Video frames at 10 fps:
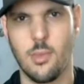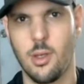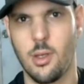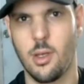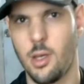
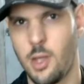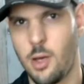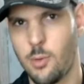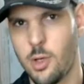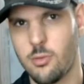And that
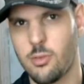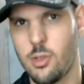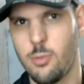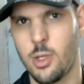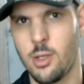way of
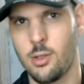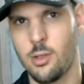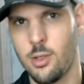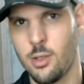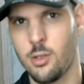sleeping
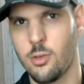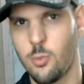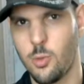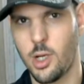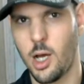is
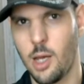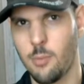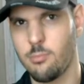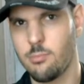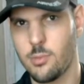what I'm
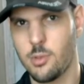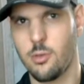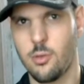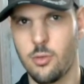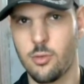
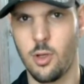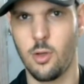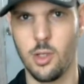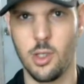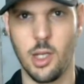slowly
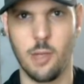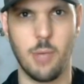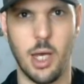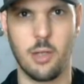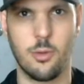getting
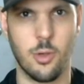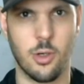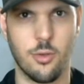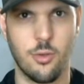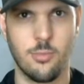back
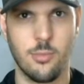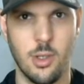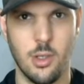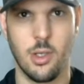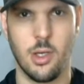towards.
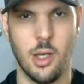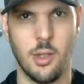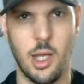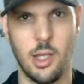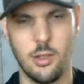And
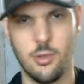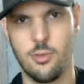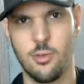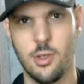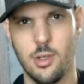that is
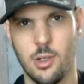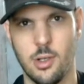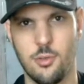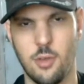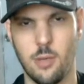a
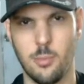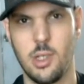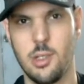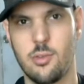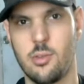segmented
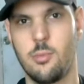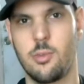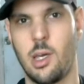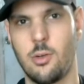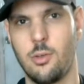sleep
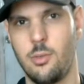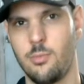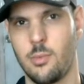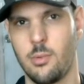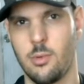cycle
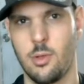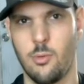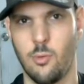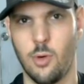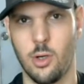
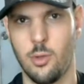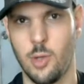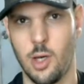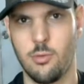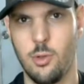where you
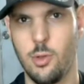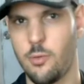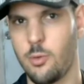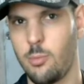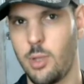have 2
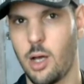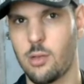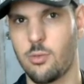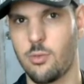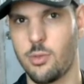different blocks
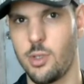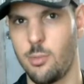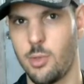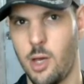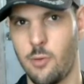of sleep
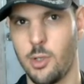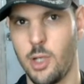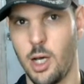every night.